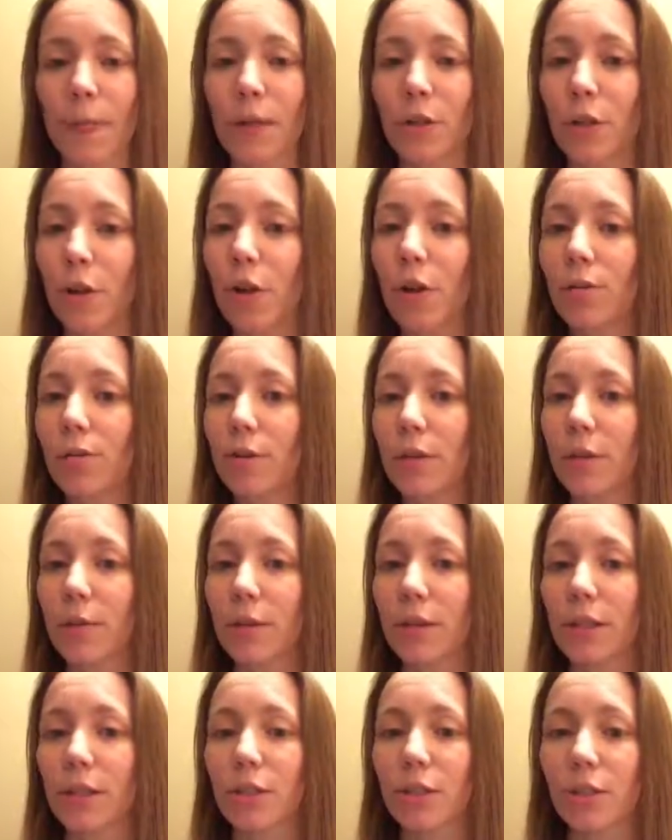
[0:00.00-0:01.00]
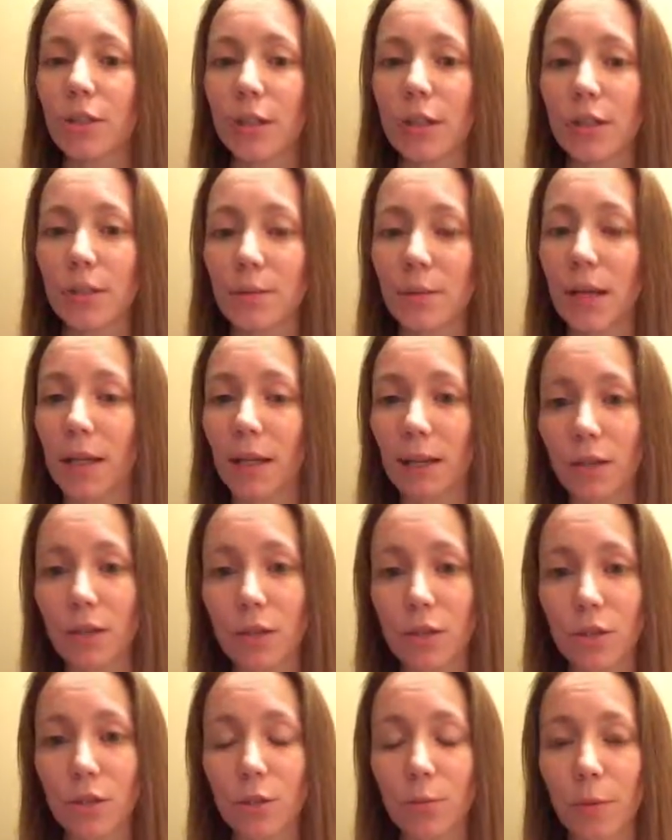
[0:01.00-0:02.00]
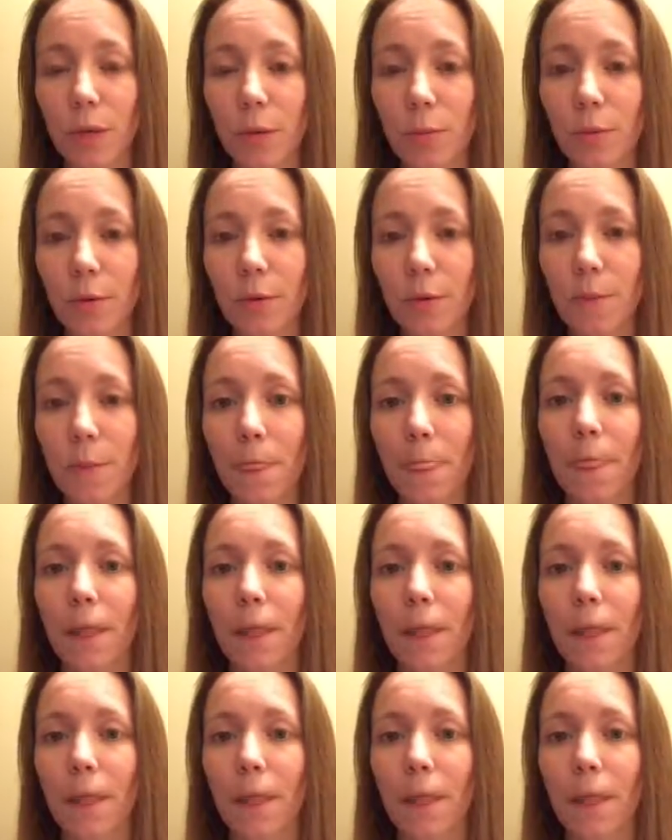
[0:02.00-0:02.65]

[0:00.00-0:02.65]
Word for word: So hopefully with this you'll get to meet at least two people.